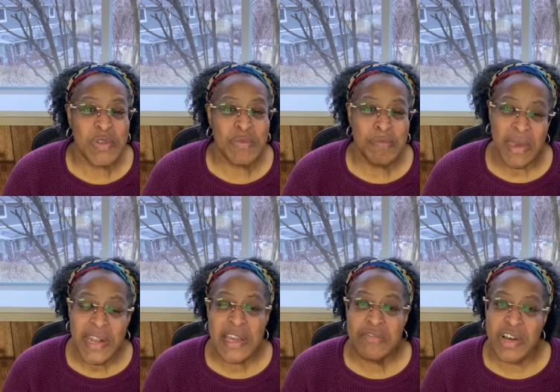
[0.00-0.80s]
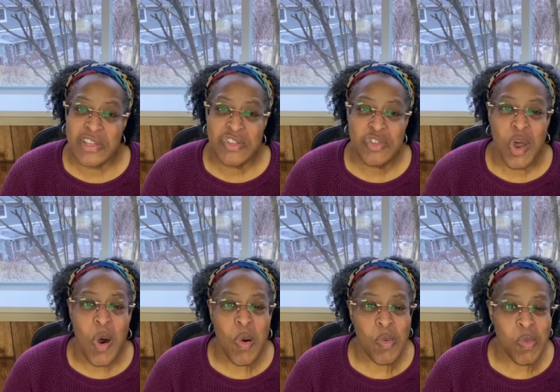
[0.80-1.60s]
many of us
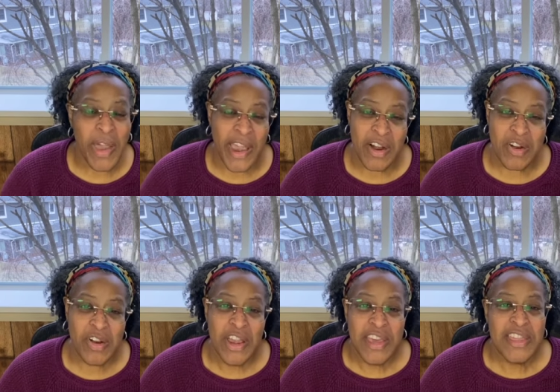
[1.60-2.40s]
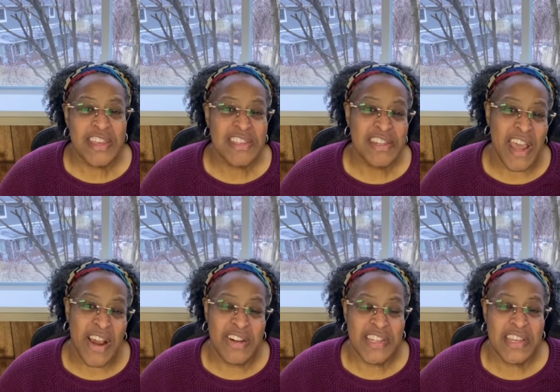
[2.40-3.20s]
know where this
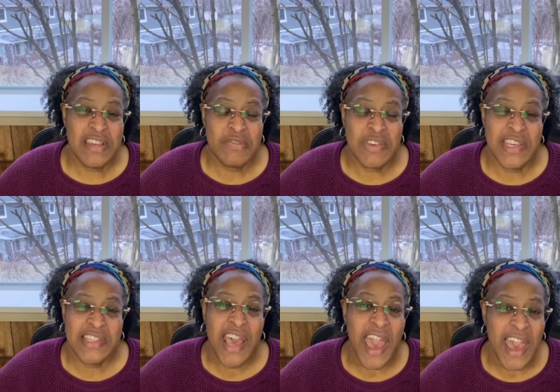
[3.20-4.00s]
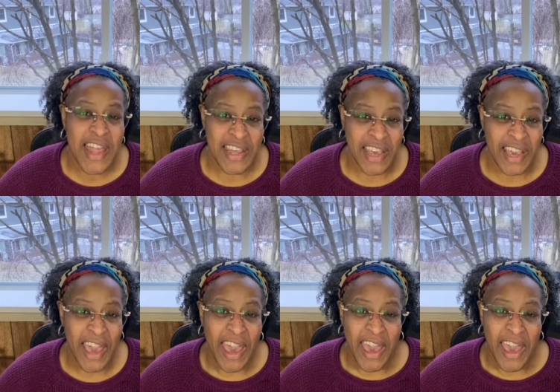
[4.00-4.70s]
narrative is heading